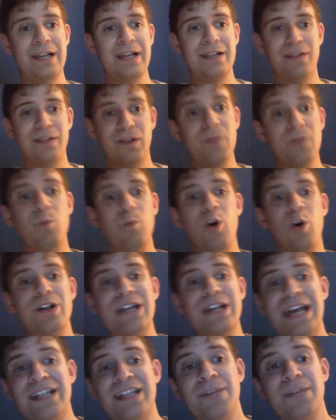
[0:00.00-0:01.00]
Liv
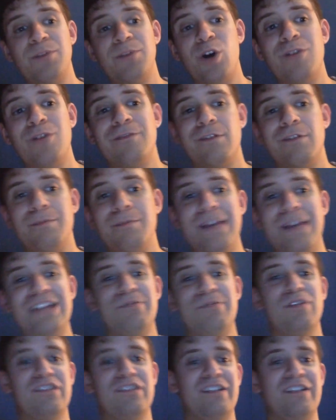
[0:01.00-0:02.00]
Morgan end up going for a
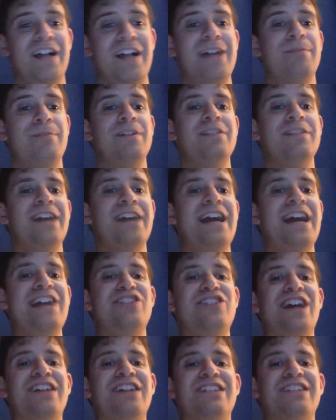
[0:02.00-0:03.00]
baseball slide, but Nia
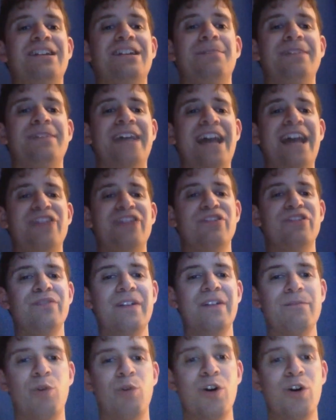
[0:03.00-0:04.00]
Jackson up catching
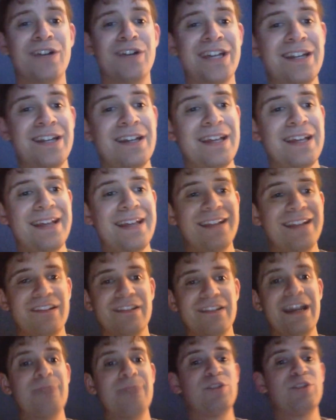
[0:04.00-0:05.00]
Liv Morgan,
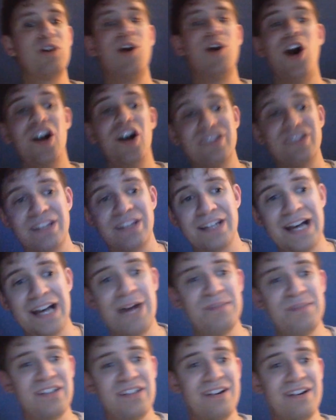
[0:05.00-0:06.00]
slams her onto the
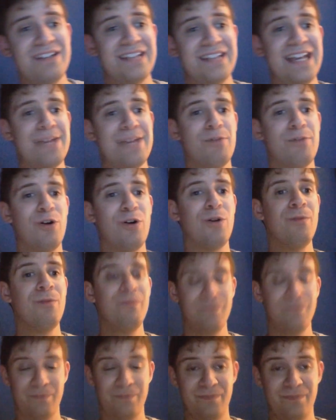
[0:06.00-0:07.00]
commentary table.
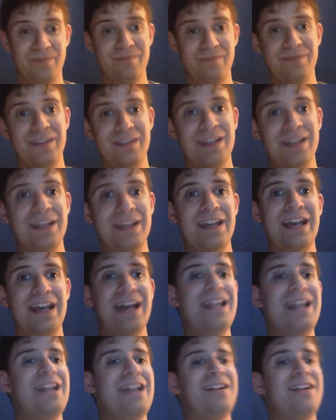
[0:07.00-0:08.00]

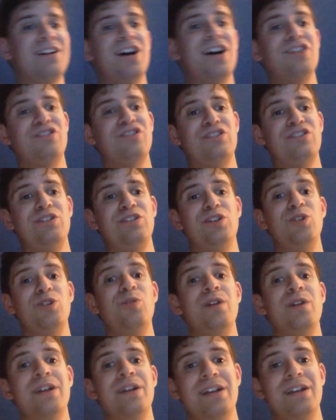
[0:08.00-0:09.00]
And then it cut
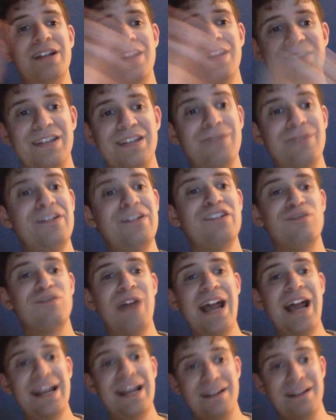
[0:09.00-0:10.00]
to Tiffany
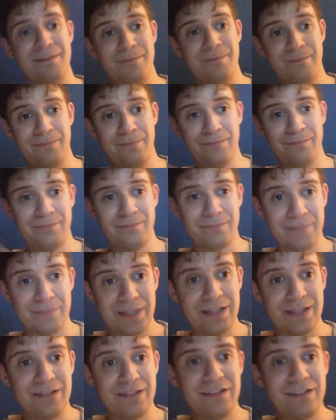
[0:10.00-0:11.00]
Stratton
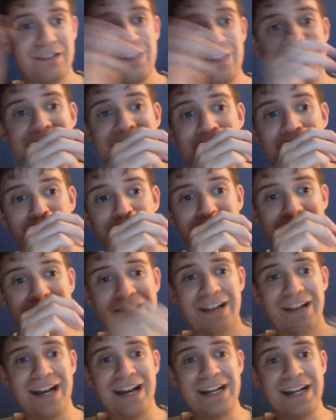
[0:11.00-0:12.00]
sitting at
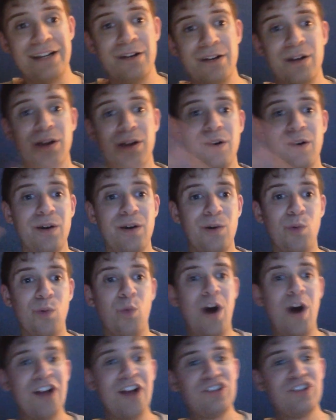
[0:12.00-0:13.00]
ringside
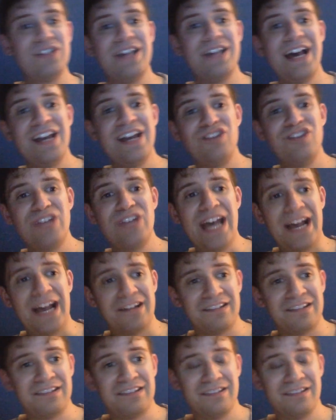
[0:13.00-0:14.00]
watching Nia
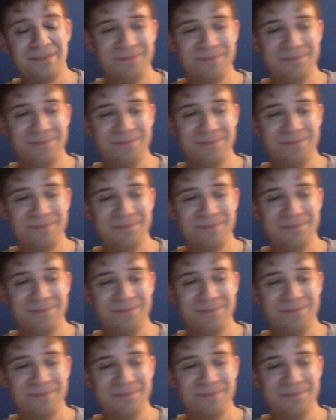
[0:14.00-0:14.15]
Jax.